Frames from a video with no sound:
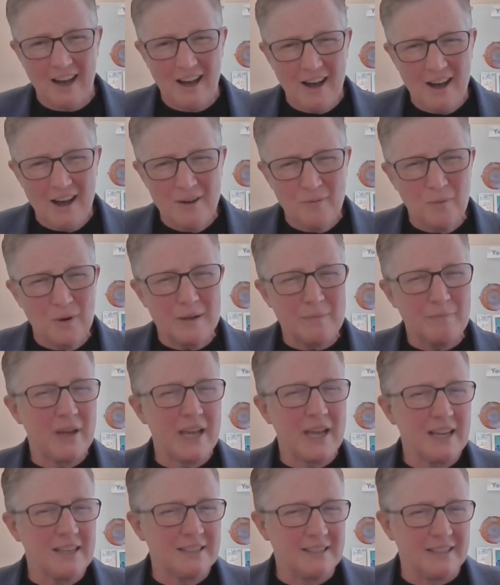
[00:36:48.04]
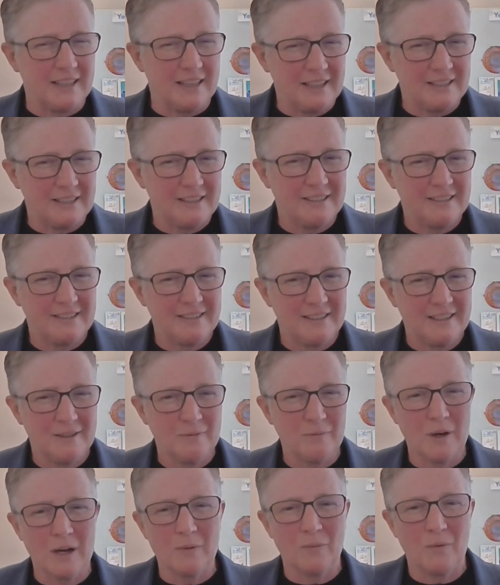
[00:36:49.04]
On what basis?
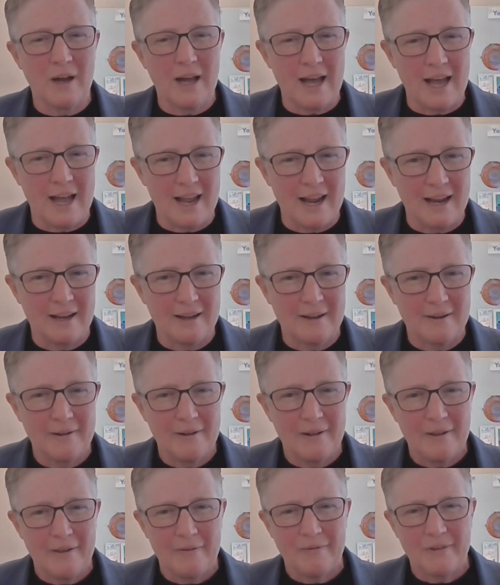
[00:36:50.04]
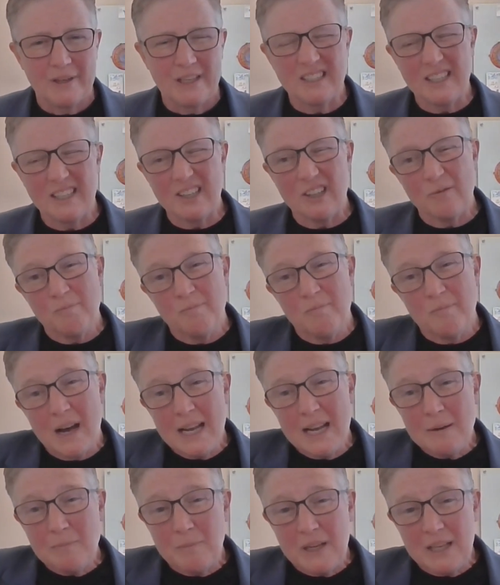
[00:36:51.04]
In what way? Because it
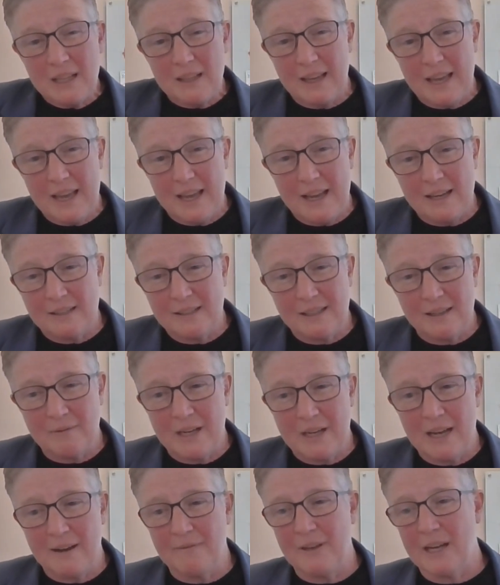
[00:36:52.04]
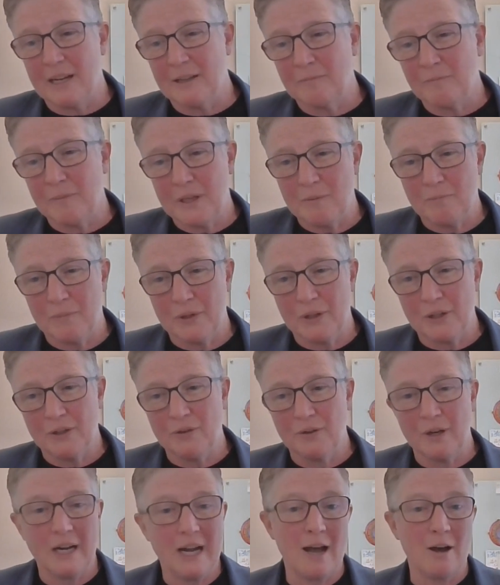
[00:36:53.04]
might be the case that we have young people
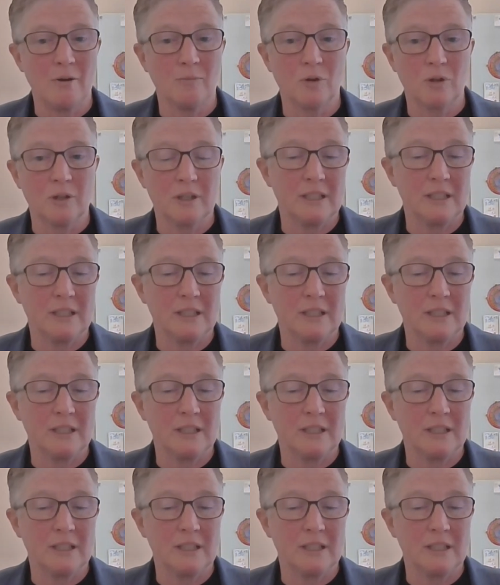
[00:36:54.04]
who are now more